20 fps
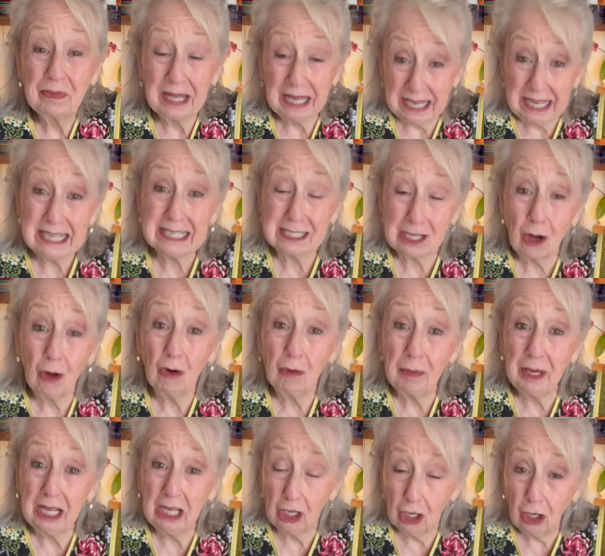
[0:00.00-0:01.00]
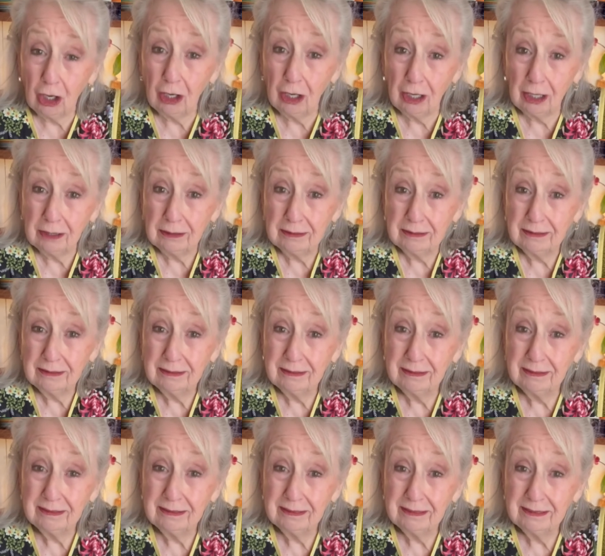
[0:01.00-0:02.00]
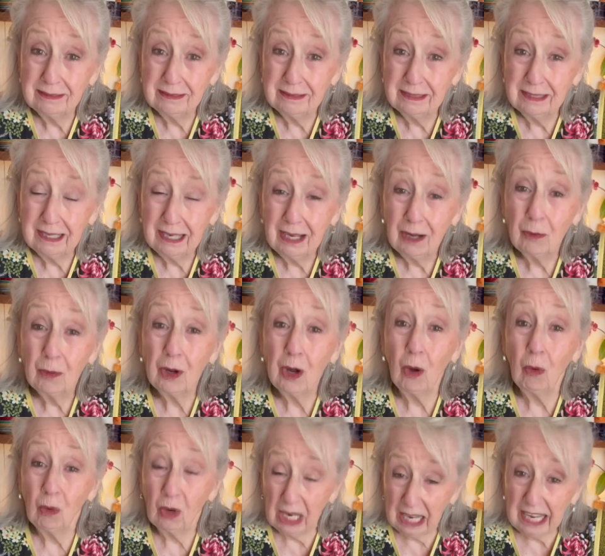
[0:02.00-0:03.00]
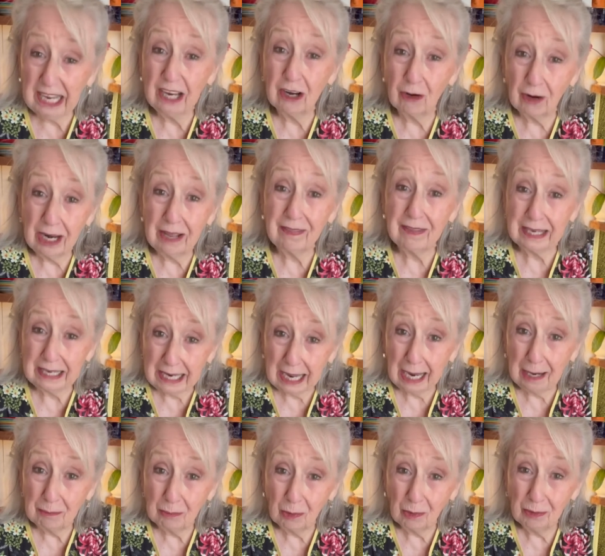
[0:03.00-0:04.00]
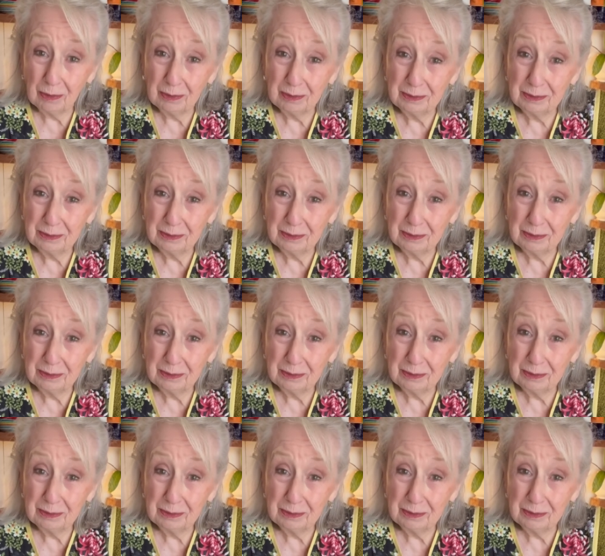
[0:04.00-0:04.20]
It's gonna be good. We're gonna linger at the table,